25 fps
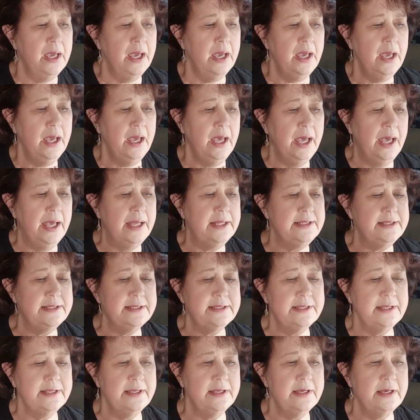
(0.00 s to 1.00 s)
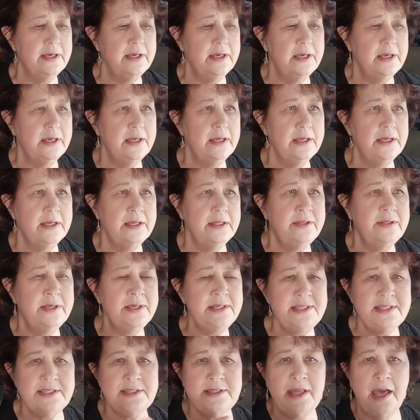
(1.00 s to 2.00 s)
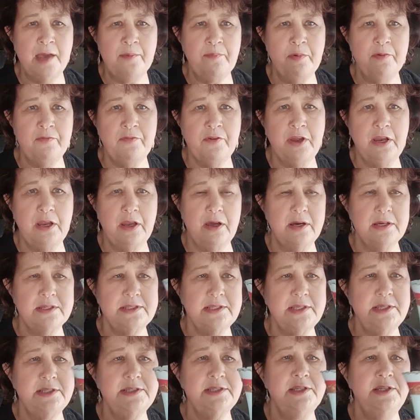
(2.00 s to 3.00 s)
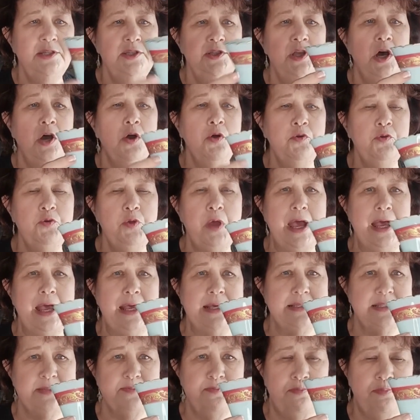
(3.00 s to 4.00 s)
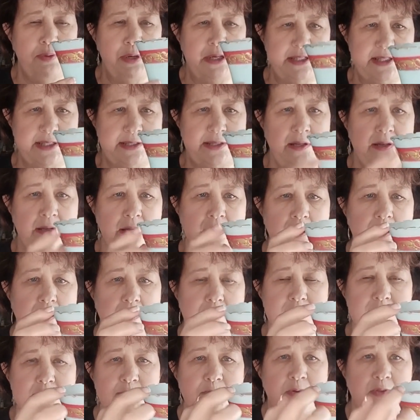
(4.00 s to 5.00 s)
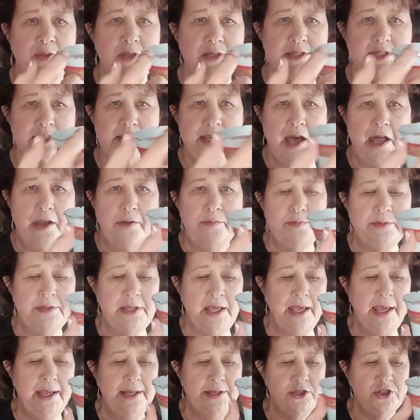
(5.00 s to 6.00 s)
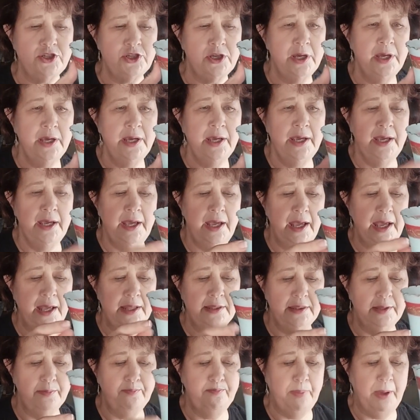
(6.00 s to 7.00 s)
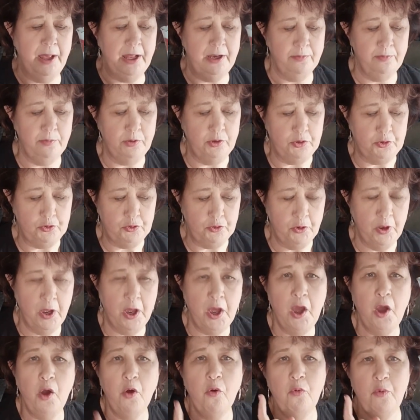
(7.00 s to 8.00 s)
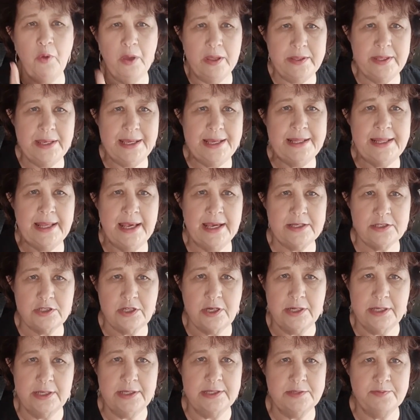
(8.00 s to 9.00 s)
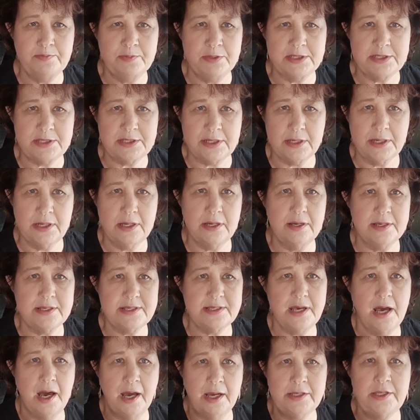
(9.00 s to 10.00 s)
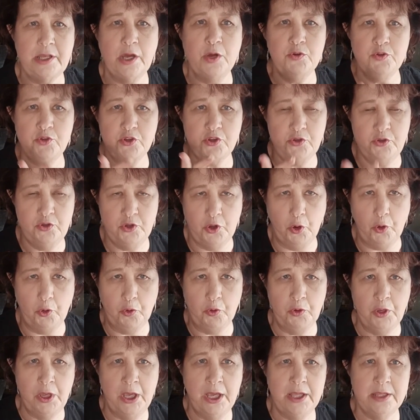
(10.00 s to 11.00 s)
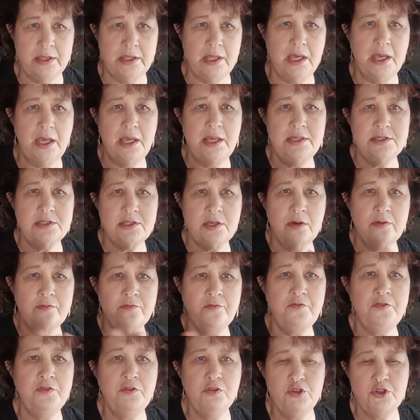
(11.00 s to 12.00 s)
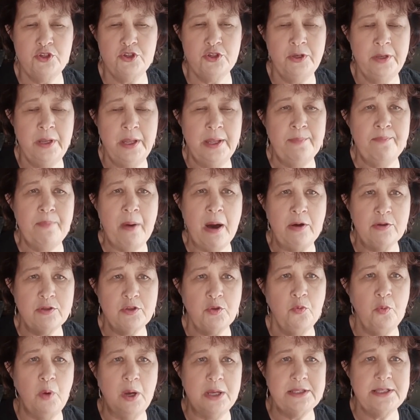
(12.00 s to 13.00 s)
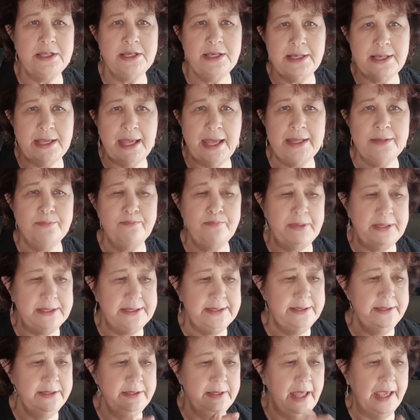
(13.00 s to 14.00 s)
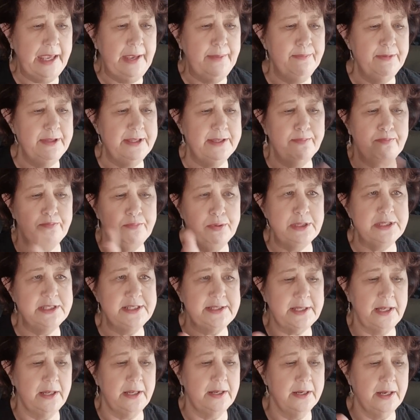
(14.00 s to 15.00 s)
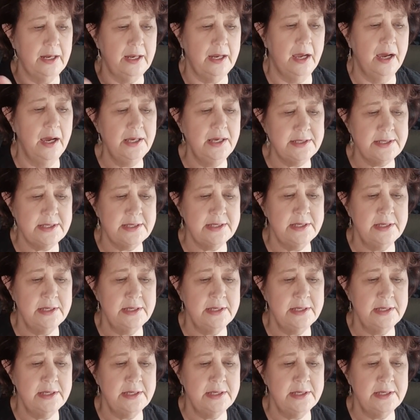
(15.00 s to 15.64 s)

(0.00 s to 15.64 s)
And this type of glass is known as Bristol glass with the scalloped edge and the pale blue. Whether it actually is Bristol glass, I don't know. There is confusion about what can be named Bristol glass.